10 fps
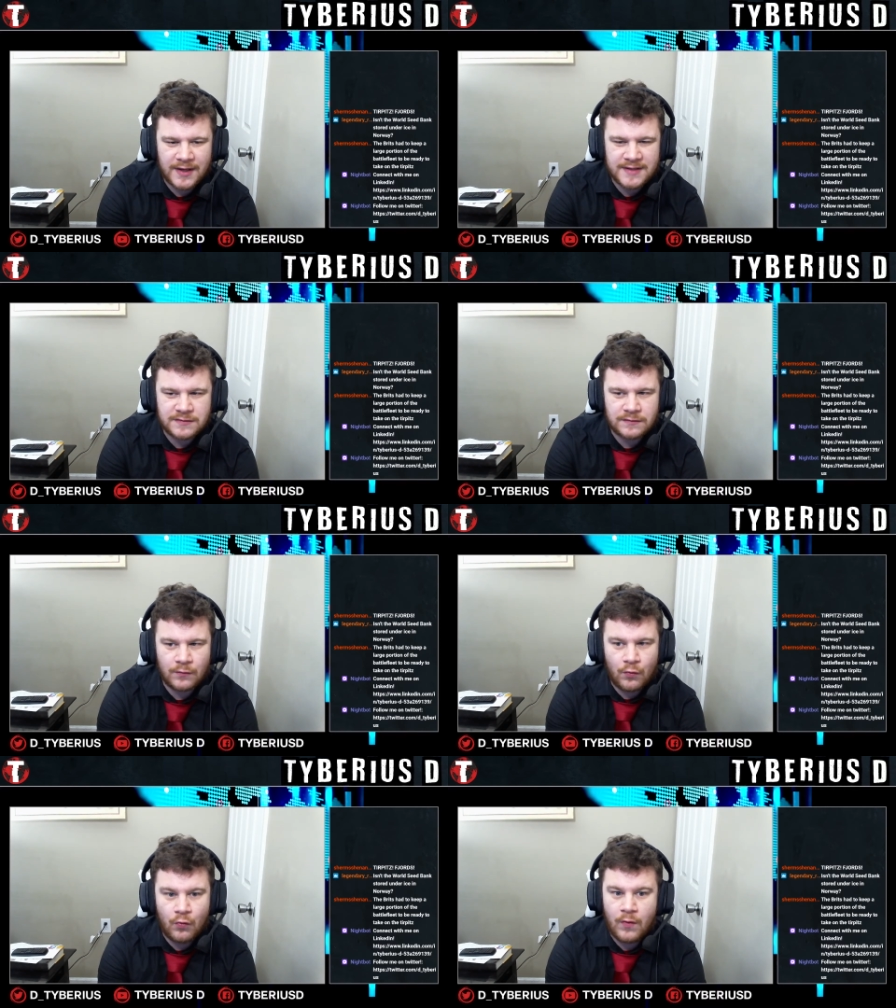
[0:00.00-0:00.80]
It's
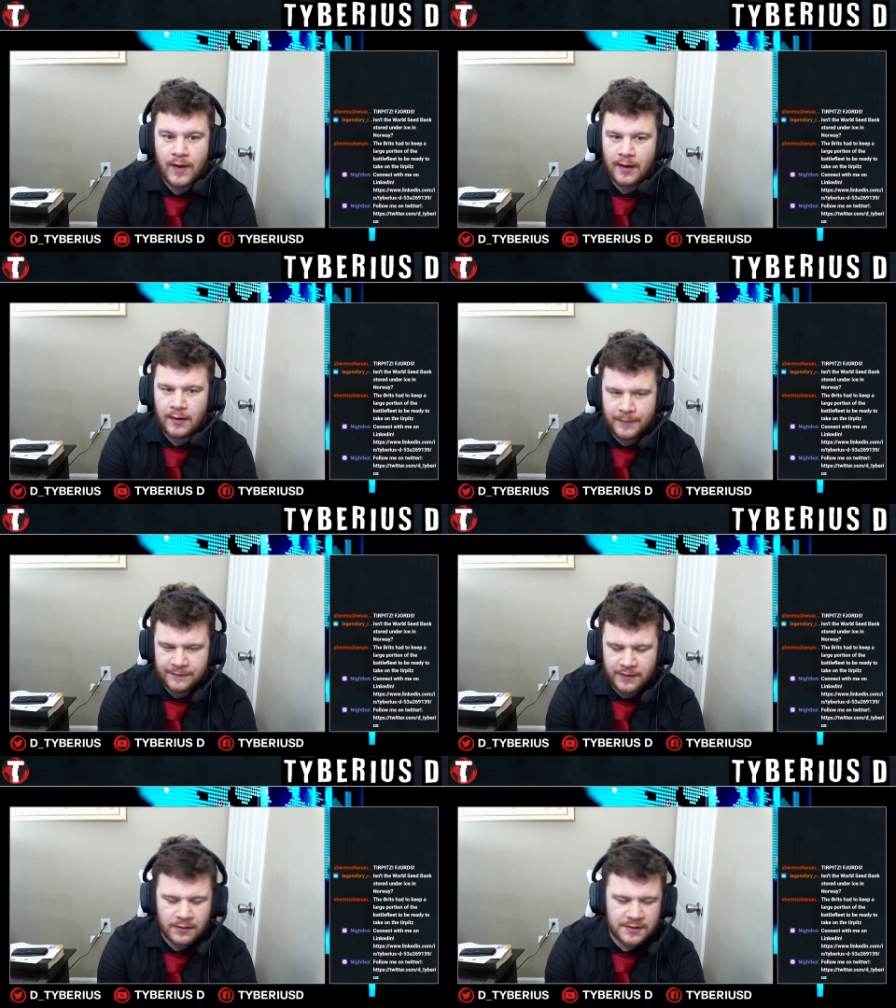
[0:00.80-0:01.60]
well above
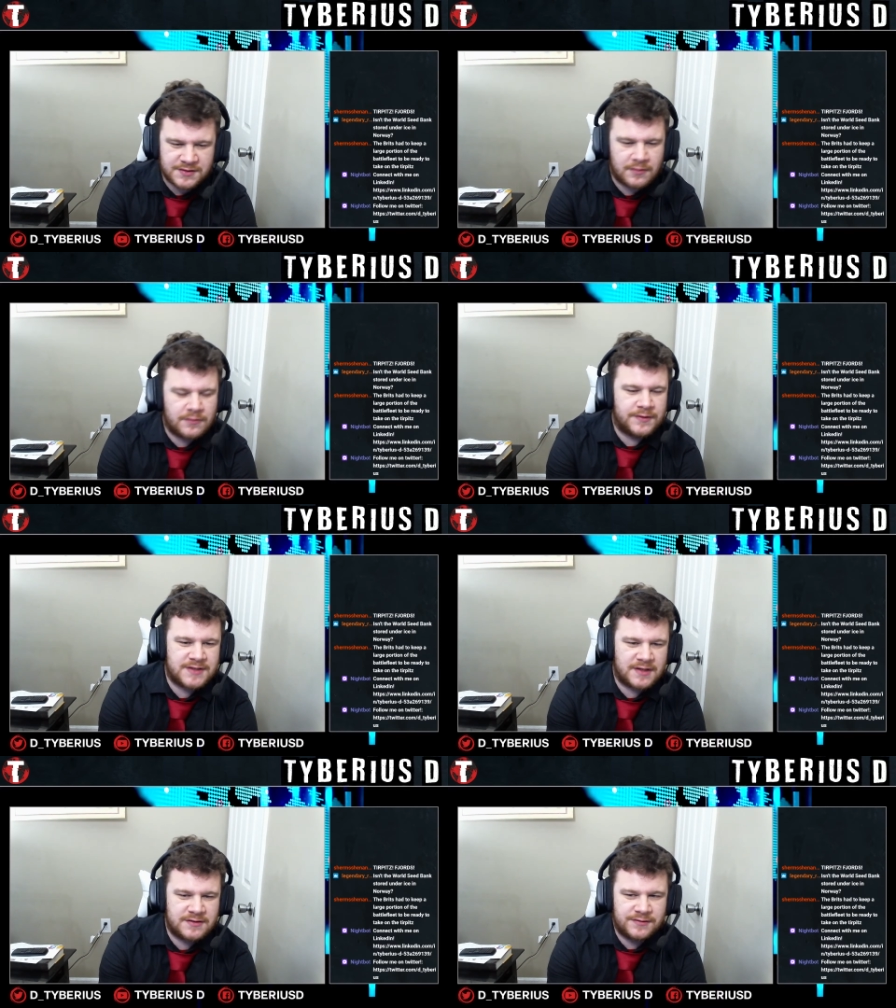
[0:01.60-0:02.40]
the Arctic Circle. It's
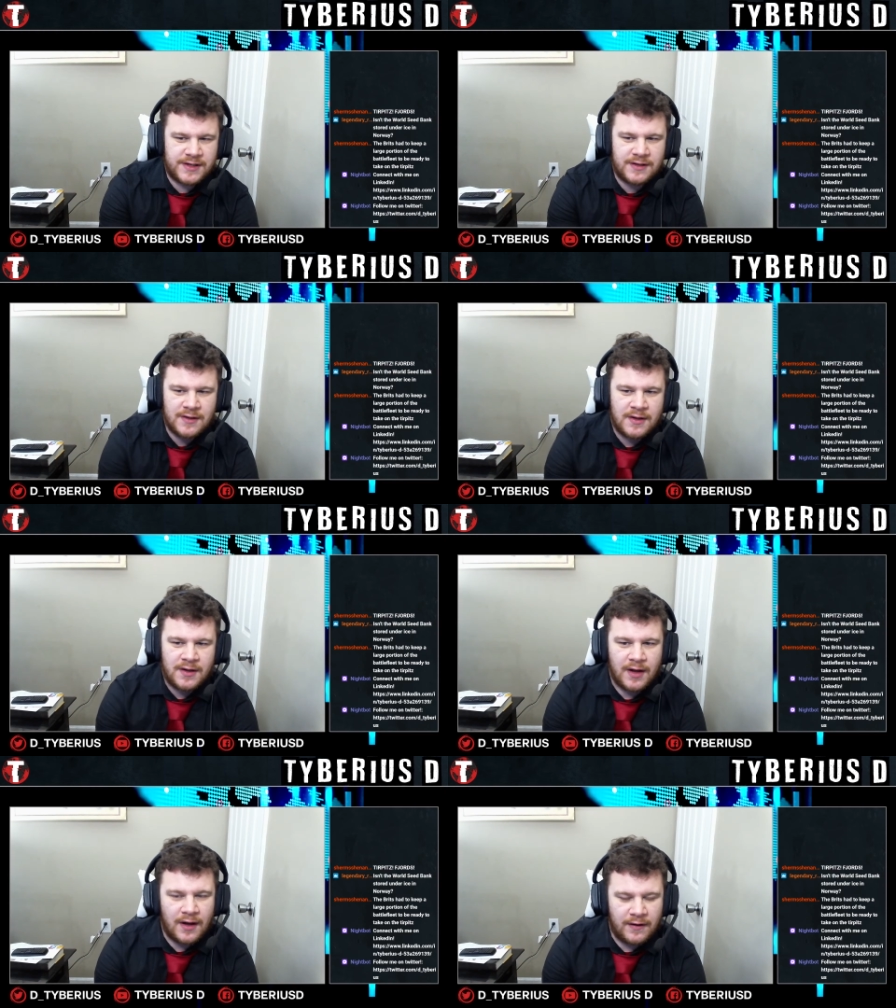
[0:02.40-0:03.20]
actually
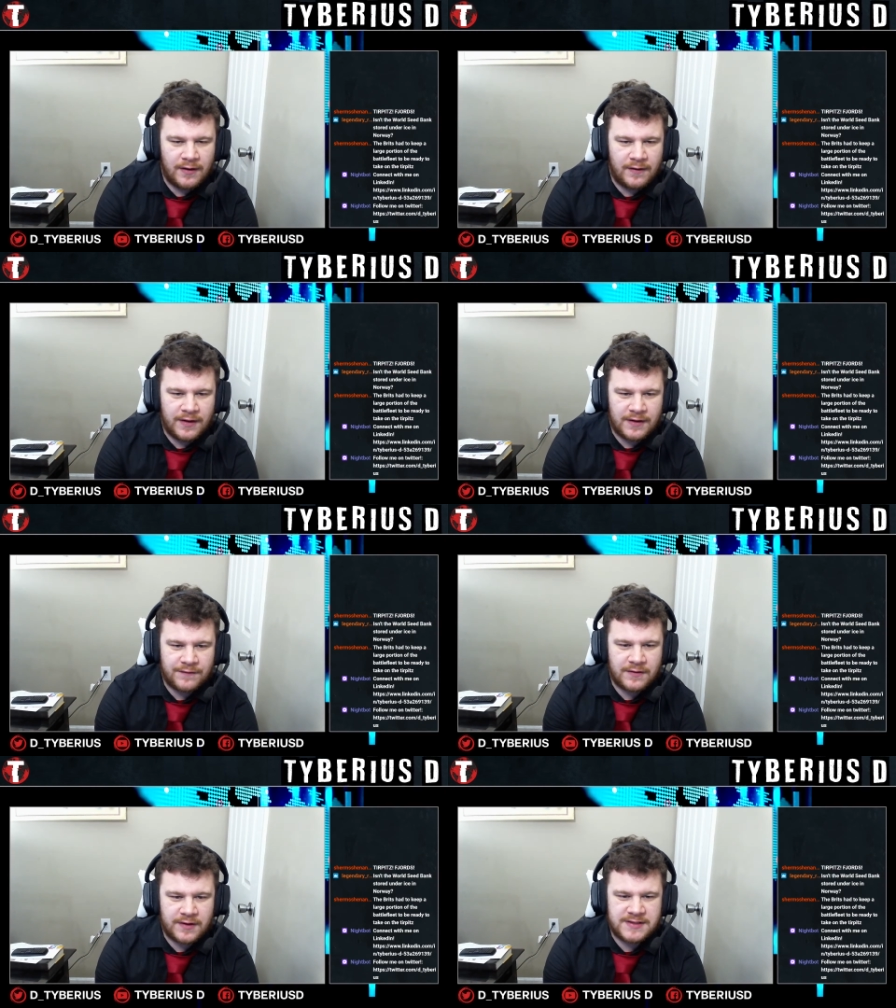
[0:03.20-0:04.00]
in a
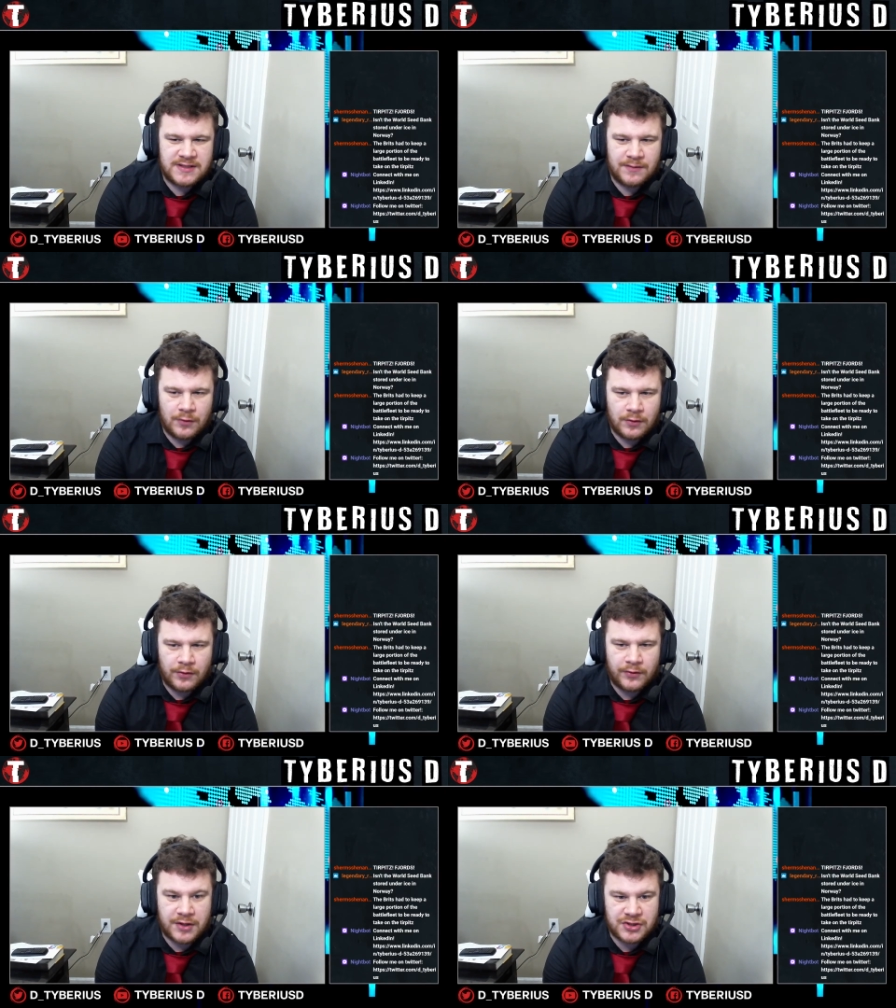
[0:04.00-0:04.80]
very similar
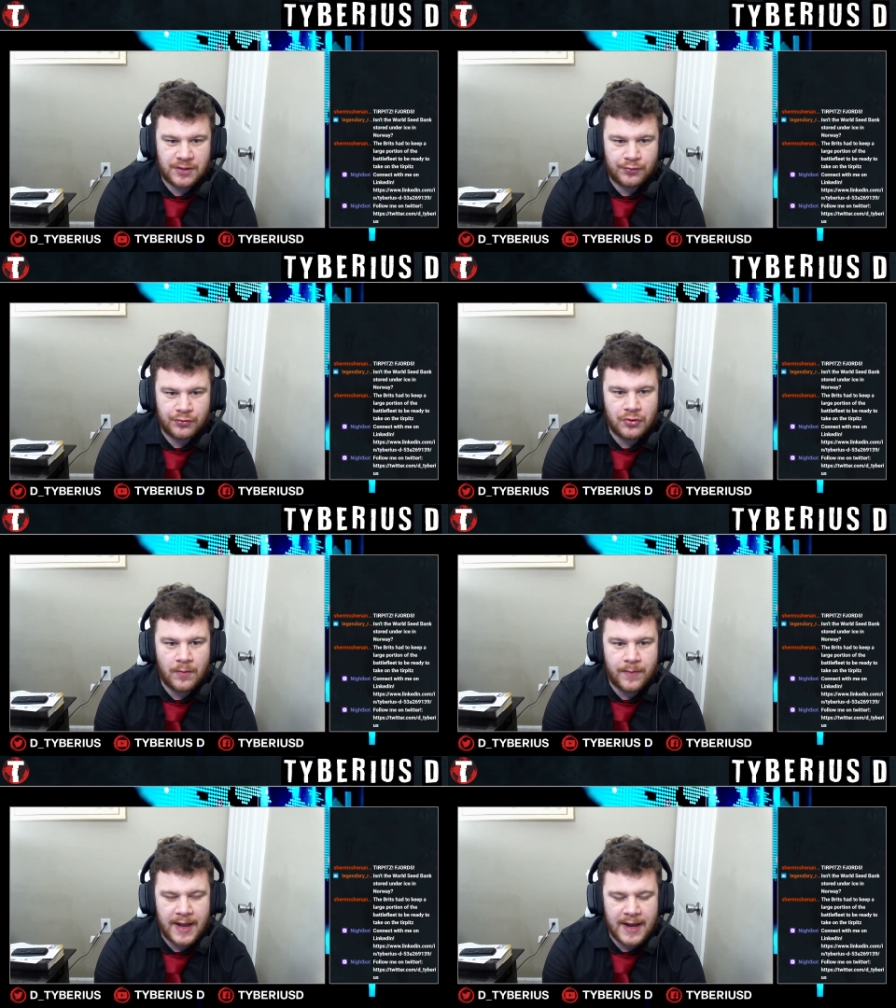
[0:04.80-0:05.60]
location to
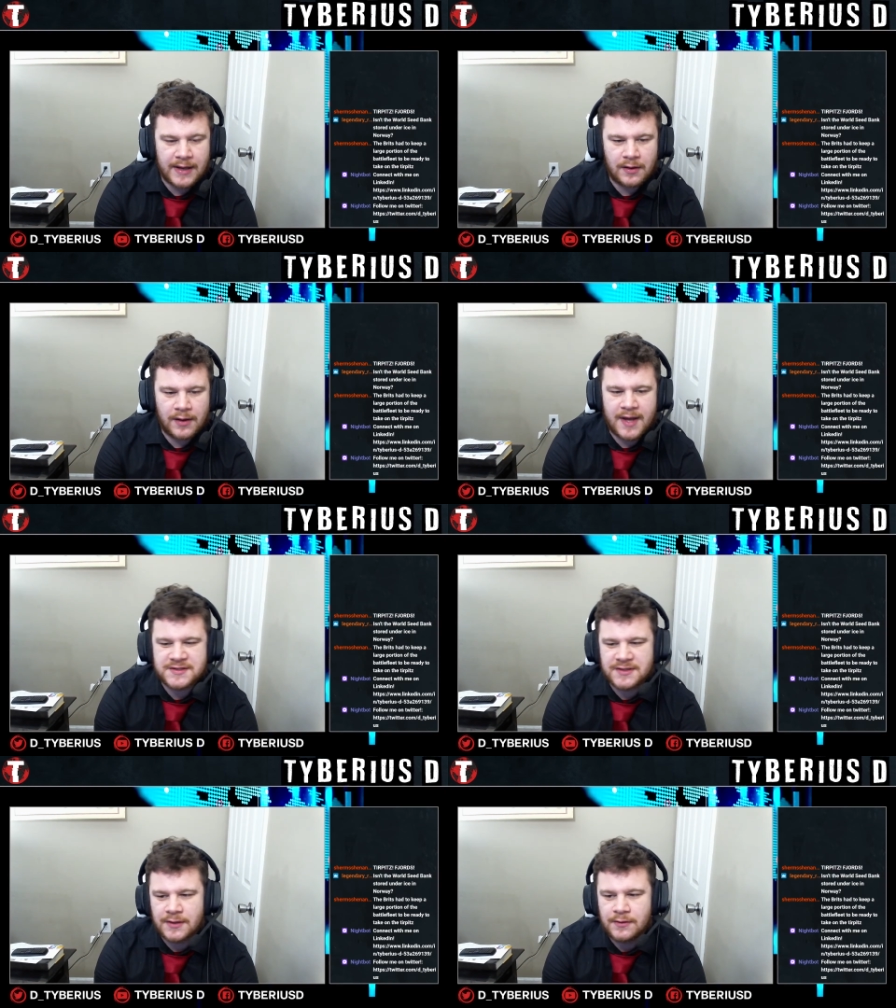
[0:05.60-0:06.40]
Prudhoe Bay in Alaska.